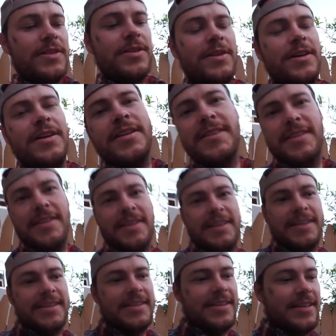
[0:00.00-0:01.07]
exhaust
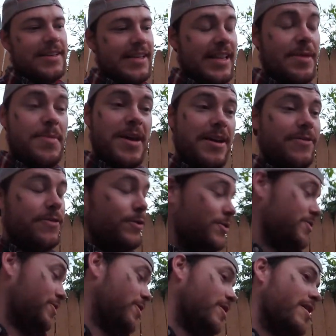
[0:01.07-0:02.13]
is and the
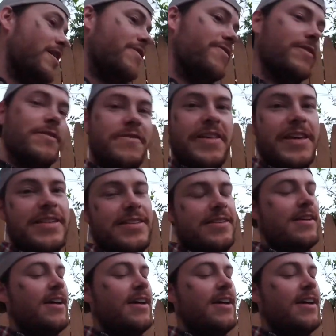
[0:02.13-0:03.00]
manifolds are off of this.